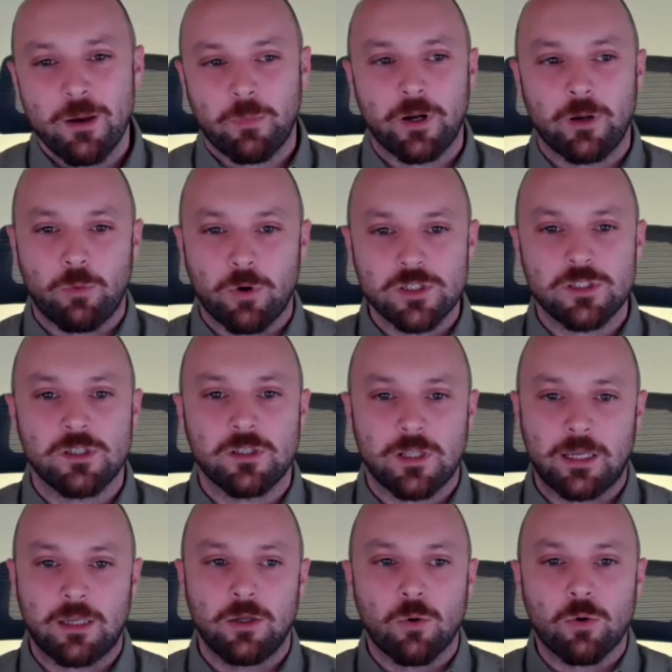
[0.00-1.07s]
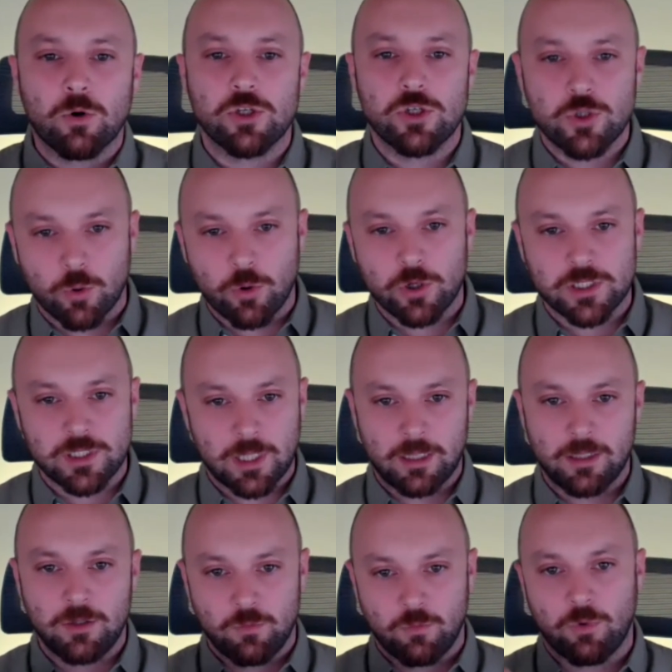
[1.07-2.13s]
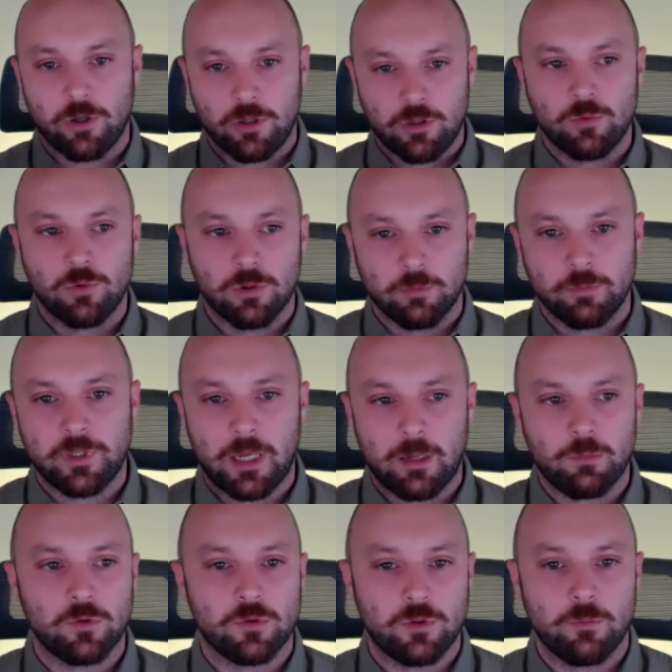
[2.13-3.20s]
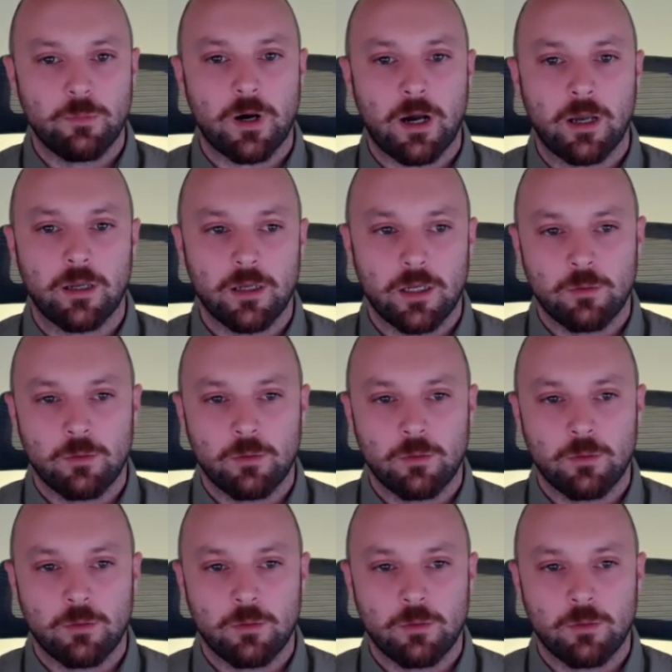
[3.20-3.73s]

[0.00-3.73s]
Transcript: But it right. wasn't like your choice that you, what you will be able to buy.